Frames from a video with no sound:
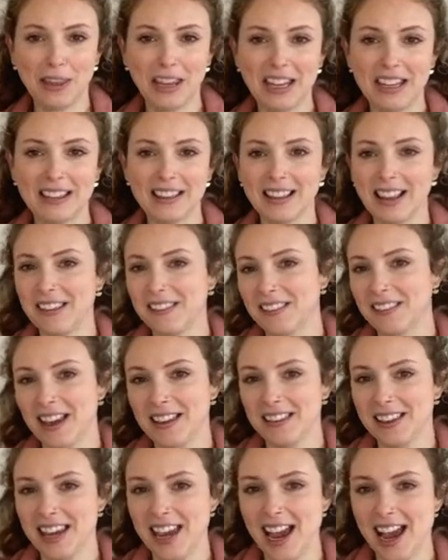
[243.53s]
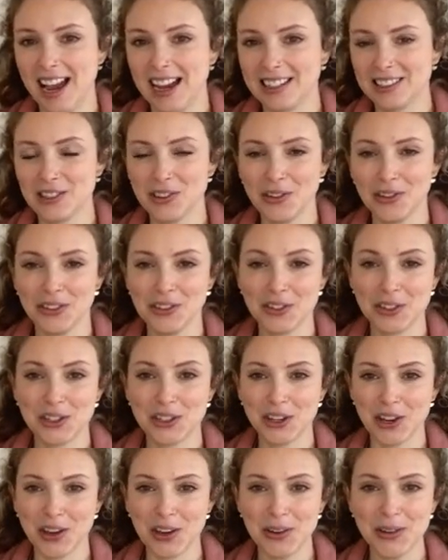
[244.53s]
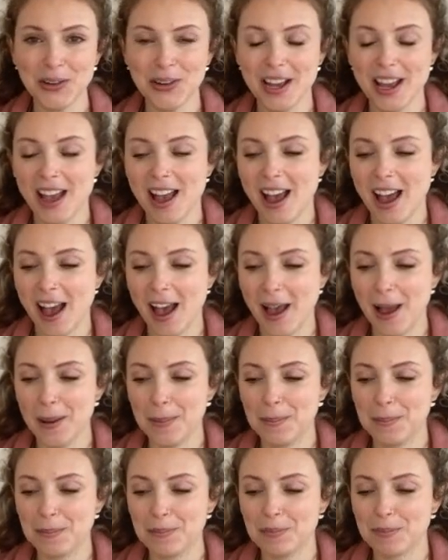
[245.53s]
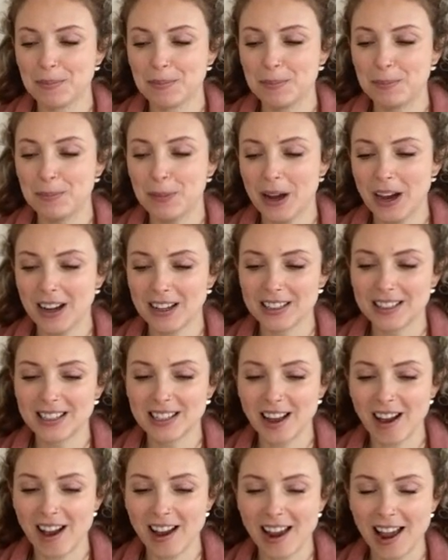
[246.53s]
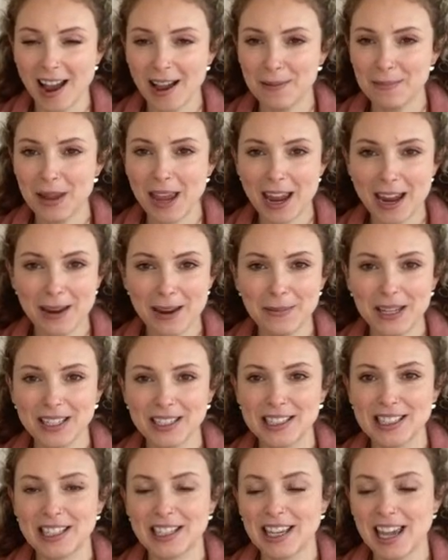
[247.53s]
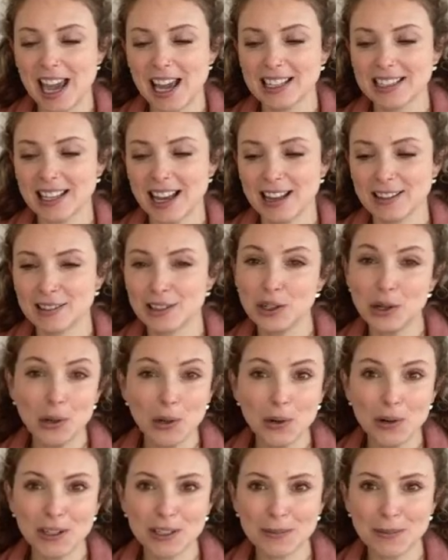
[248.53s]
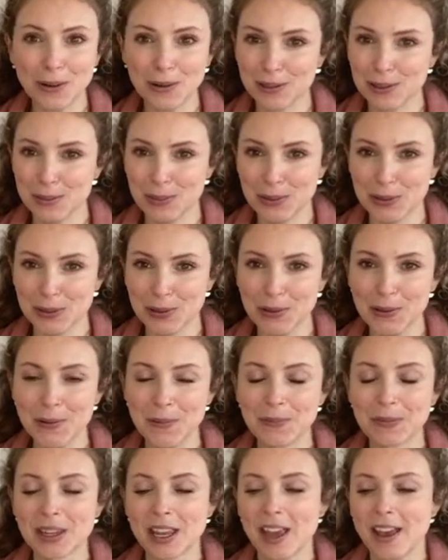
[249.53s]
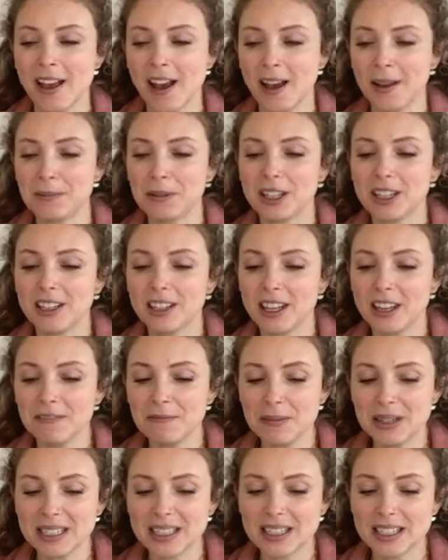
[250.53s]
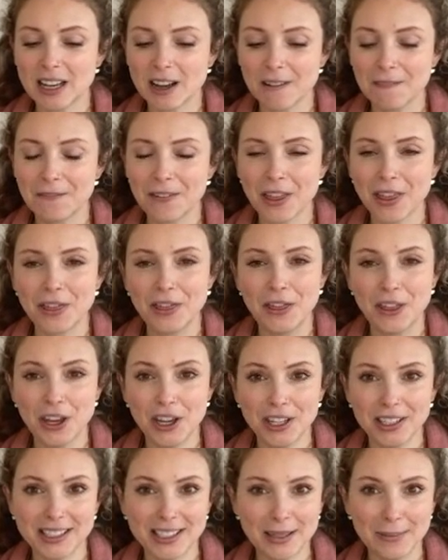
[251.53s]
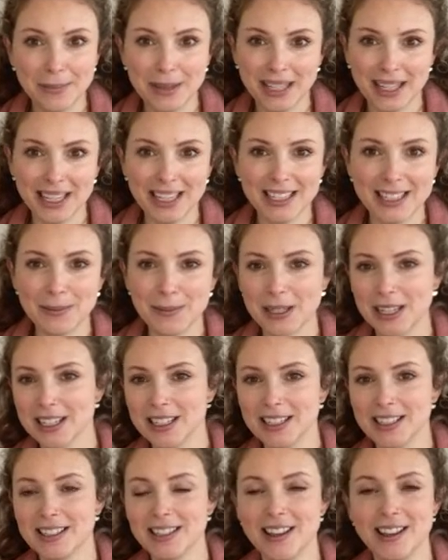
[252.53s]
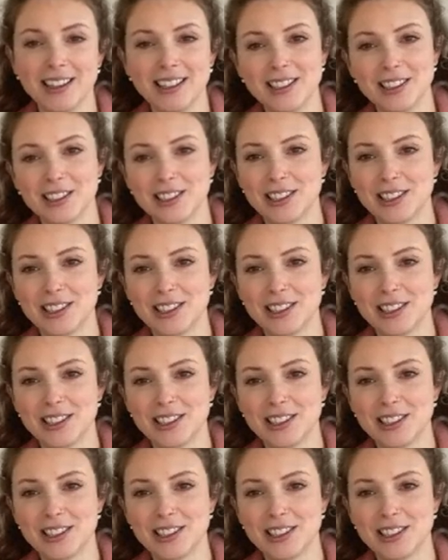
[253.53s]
thing like that they had on the show, but I am aiming to get as tall as possible. I'm gonna give myself 30 minutes because I